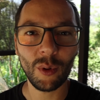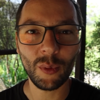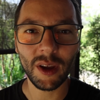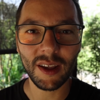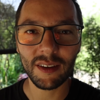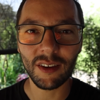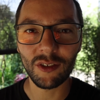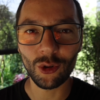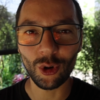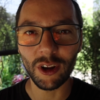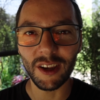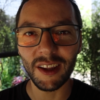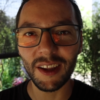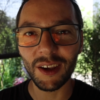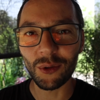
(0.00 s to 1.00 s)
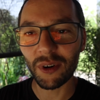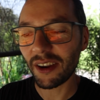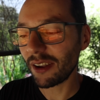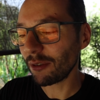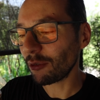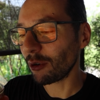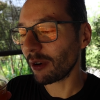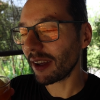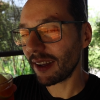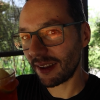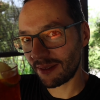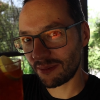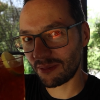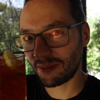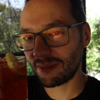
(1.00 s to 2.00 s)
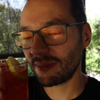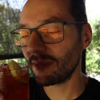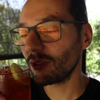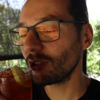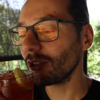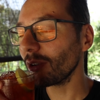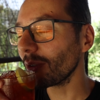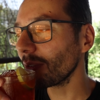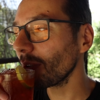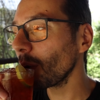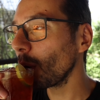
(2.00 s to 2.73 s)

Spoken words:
we get into the nitty-gritty of cooking, cheers.